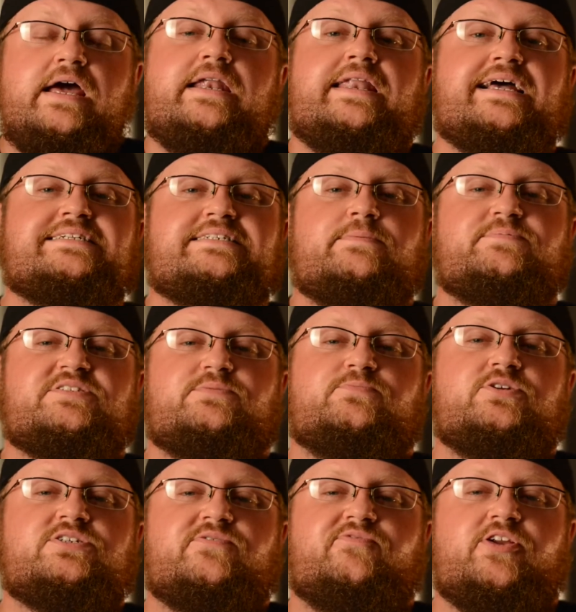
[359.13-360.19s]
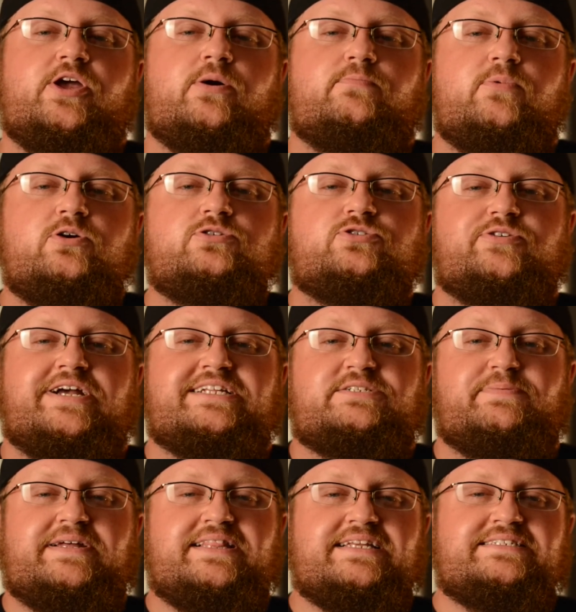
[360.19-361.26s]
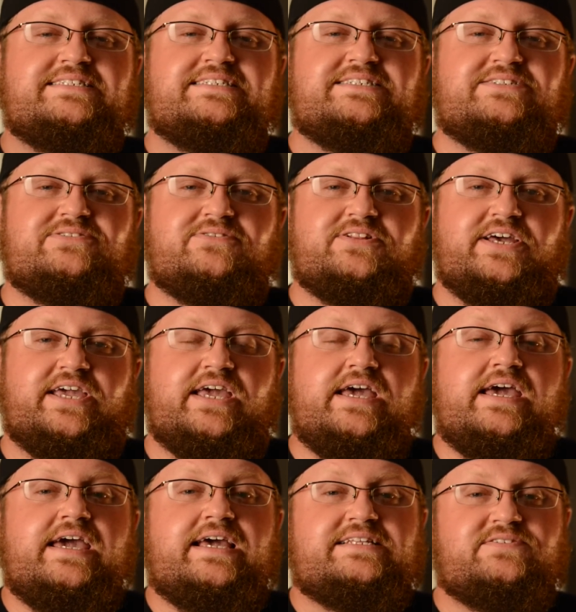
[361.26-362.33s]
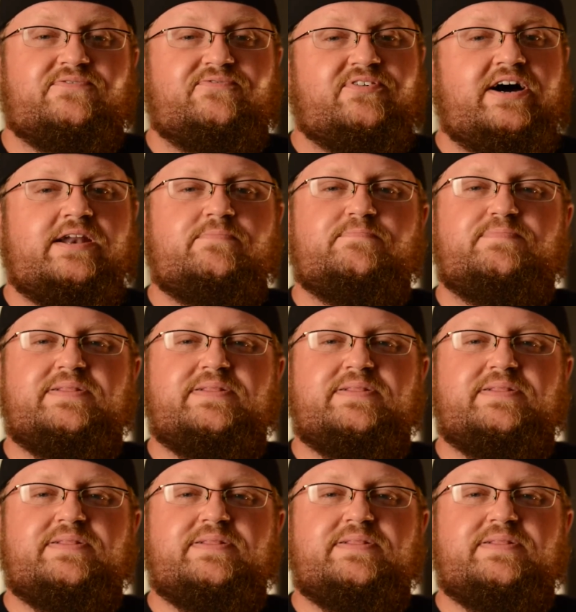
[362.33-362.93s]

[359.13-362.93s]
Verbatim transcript: Next up is the music video Moon Trance by Lindsey Stirling. It's a fun,